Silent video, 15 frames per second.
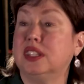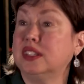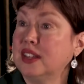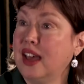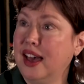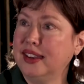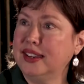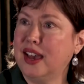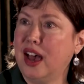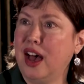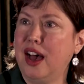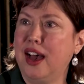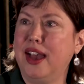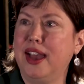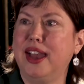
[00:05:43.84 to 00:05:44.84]

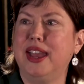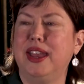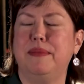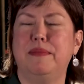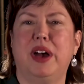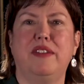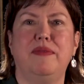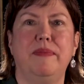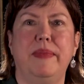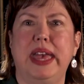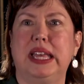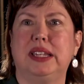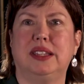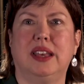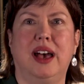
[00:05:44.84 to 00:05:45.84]
Sondheim. I've
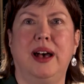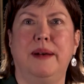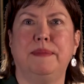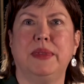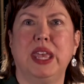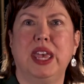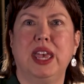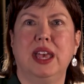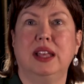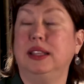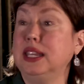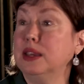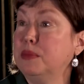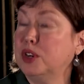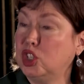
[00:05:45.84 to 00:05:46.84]
met
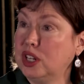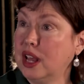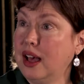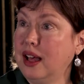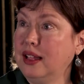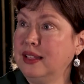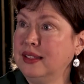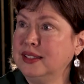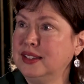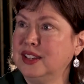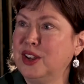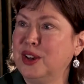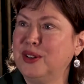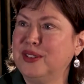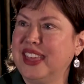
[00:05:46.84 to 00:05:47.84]
Leah Michele. Do you
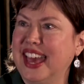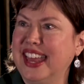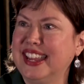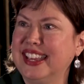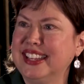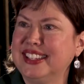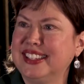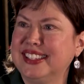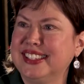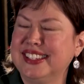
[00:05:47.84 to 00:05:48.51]
know who that is?